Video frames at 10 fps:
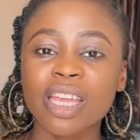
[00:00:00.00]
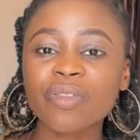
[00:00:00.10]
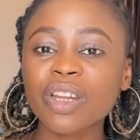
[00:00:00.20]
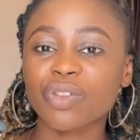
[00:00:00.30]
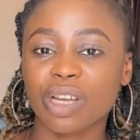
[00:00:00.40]

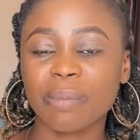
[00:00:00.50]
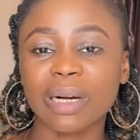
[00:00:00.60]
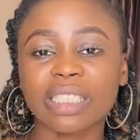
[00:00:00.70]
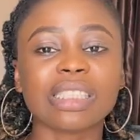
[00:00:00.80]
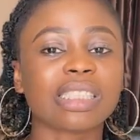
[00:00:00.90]
Even if you can
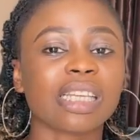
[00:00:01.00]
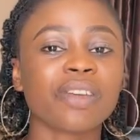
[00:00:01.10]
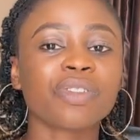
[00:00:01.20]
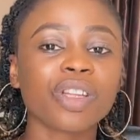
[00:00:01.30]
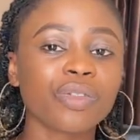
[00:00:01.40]
manage it,
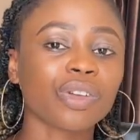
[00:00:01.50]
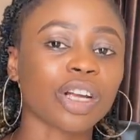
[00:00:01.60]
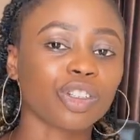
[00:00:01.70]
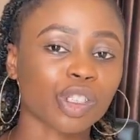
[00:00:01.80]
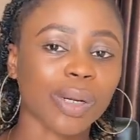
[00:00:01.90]
even if you
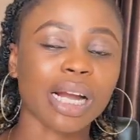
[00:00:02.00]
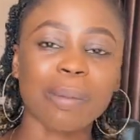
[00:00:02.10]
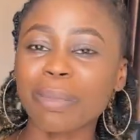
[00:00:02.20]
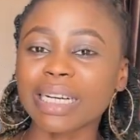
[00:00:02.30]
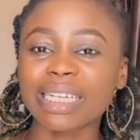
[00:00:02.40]
and your husband
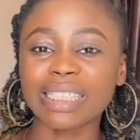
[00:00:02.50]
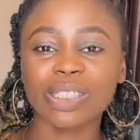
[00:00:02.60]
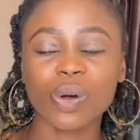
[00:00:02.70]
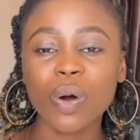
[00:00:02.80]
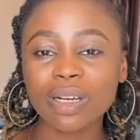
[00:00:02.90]
can manage
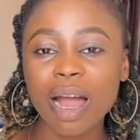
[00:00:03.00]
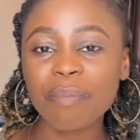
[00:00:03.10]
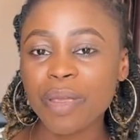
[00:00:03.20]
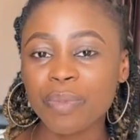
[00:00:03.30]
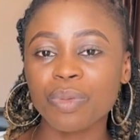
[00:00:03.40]
it,
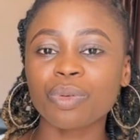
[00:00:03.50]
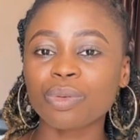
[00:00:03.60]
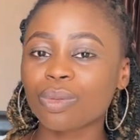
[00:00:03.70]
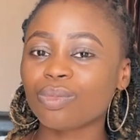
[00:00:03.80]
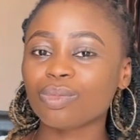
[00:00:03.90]
other
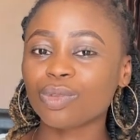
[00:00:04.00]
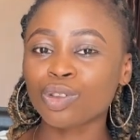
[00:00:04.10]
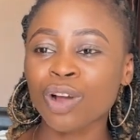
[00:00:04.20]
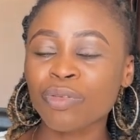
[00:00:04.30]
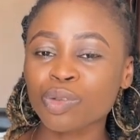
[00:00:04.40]
people
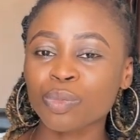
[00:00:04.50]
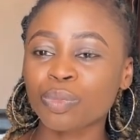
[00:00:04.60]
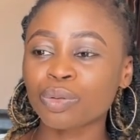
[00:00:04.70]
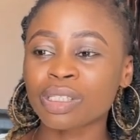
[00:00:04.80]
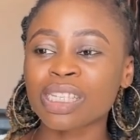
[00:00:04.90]
you have to
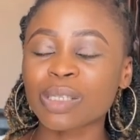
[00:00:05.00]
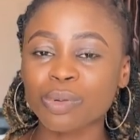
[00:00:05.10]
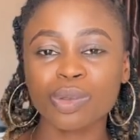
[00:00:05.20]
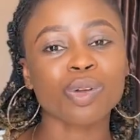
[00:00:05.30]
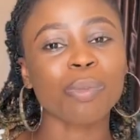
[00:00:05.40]
put this
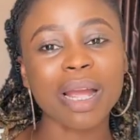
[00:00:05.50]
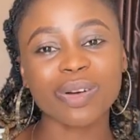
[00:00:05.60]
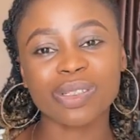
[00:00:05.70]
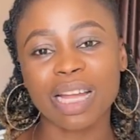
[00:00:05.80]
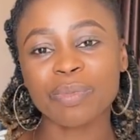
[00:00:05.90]
plus or
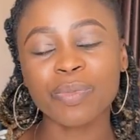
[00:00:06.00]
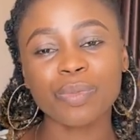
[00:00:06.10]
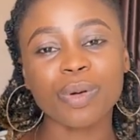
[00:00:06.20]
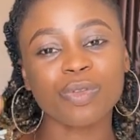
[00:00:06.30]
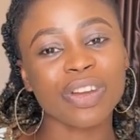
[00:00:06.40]
minus that
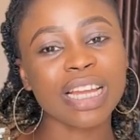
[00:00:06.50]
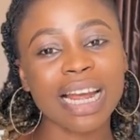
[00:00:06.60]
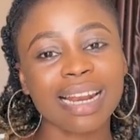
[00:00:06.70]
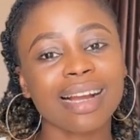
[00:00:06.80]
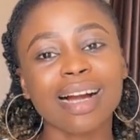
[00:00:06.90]
they
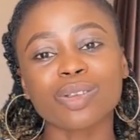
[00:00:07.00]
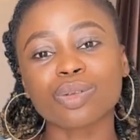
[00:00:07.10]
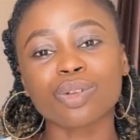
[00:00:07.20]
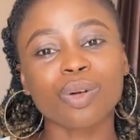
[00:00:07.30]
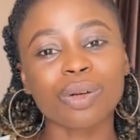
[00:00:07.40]

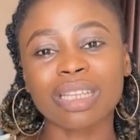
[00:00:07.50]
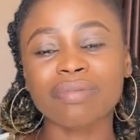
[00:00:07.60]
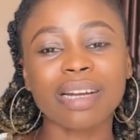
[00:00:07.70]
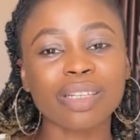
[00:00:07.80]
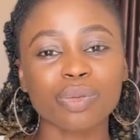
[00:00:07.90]
alagaduro or
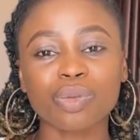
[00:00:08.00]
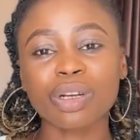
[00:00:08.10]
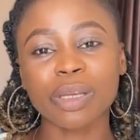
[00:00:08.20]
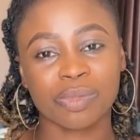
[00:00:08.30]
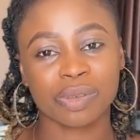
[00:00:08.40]
whatever they will
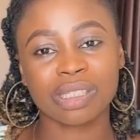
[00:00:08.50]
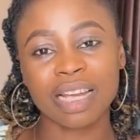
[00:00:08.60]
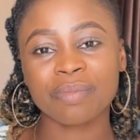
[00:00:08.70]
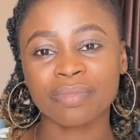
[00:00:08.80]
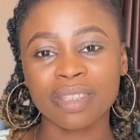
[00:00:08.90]
not keep to
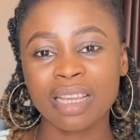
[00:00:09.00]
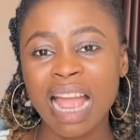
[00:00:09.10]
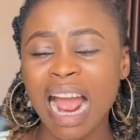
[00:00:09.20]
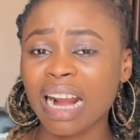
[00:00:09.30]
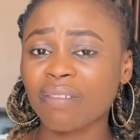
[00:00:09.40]
time
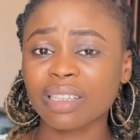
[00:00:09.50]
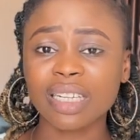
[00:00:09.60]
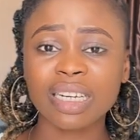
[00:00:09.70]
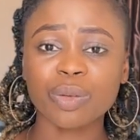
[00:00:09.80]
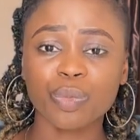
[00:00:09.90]
and i've
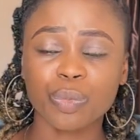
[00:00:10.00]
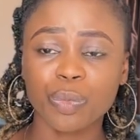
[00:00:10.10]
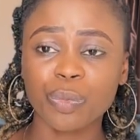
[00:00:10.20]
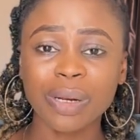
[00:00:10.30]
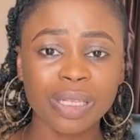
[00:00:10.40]
attended the
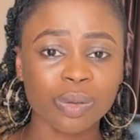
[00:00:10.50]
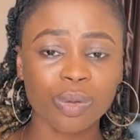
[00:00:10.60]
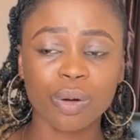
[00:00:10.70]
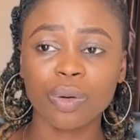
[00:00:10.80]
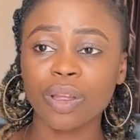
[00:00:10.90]
place
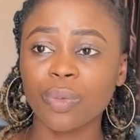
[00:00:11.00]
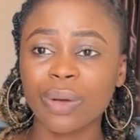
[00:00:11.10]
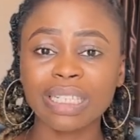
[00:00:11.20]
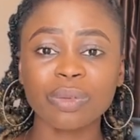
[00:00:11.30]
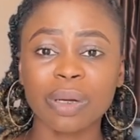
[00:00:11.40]
well a
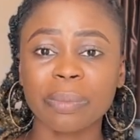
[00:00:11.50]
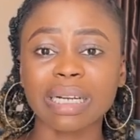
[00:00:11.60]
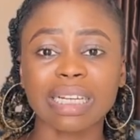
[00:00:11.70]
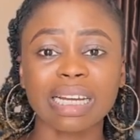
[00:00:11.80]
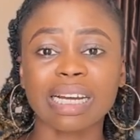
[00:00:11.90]
wedding
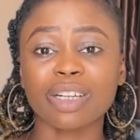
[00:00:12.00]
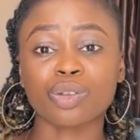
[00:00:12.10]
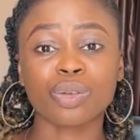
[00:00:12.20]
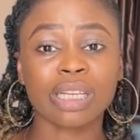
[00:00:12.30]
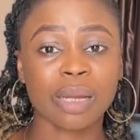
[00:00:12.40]
whereby the
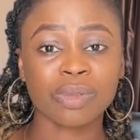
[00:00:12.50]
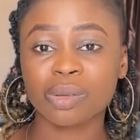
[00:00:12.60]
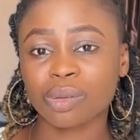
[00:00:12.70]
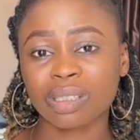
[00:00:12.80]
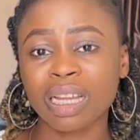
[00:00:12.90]
alagaduro
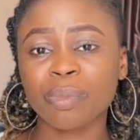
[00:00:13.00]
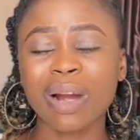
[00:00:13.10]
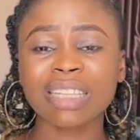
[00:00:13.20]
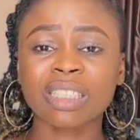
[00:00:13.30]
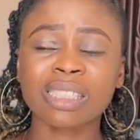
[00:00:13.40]
kept to time
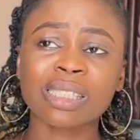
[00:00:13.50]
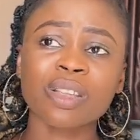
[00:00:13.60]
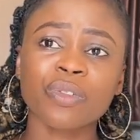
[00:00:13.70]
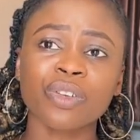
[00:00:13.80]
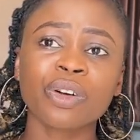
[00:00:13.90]
but i
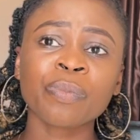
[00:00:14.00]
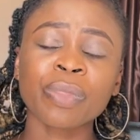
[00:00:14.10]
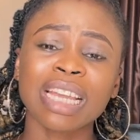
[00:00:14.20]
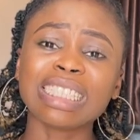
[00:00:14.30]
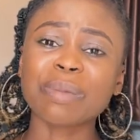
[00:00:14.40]
still feel
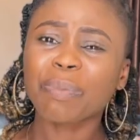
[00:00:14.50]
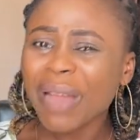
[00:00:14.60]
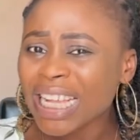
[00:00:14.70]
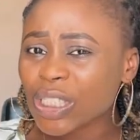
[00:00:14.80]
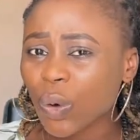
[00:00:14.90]
it
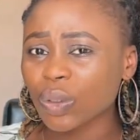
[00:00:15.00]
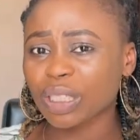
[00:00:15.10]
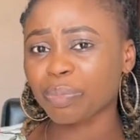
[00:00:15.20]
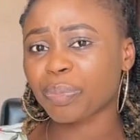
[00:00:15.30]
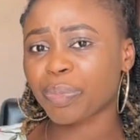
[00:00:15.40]
depends on
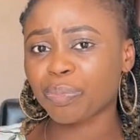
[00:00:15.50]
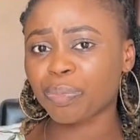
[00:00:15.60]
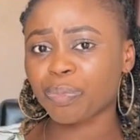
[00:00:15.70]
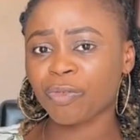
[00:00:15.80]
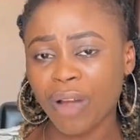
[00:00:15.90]
the
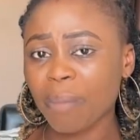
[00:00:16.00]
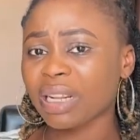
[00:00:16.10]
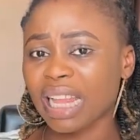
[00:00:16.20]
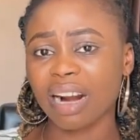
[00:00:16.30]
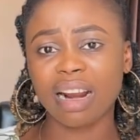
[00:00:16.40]

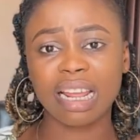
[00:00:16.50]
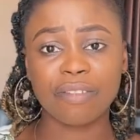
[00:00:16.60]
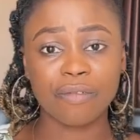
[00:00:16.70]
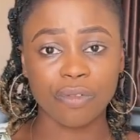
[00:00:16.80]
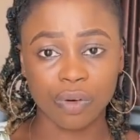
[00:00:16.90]
family that are
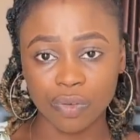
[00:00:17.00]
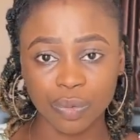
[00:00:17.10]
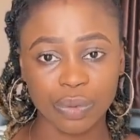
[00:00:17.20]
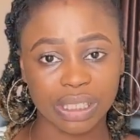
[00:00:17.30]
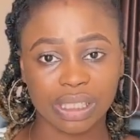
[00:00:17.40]

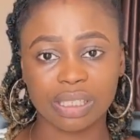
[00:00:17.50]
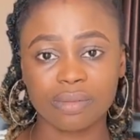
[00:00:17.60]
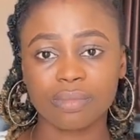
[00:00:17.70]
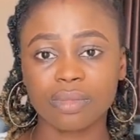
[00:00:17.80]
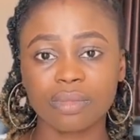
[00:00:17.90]
involved
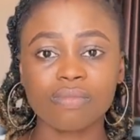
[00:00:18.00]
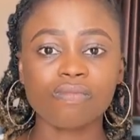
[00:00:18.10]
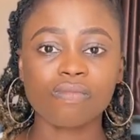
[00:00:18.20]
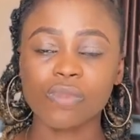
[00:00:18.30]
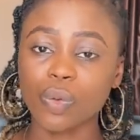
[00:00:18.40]

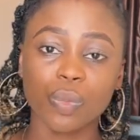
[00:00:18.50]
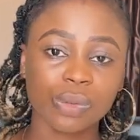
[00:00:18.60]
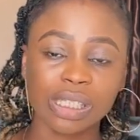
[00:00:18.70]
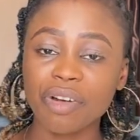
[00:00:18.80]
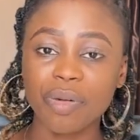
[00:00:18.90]
with the
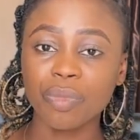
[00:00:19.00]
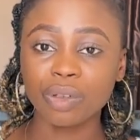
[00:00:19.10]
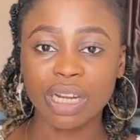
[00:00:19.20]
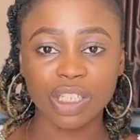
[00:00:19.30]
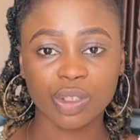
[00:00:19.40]

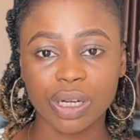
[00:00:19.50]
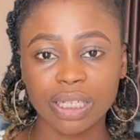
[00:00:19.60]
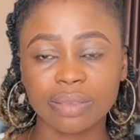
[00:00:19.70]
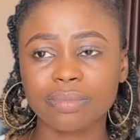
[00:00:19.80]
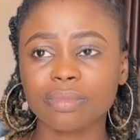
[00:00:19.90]
ceremony
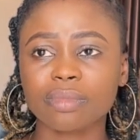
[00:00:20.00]
actually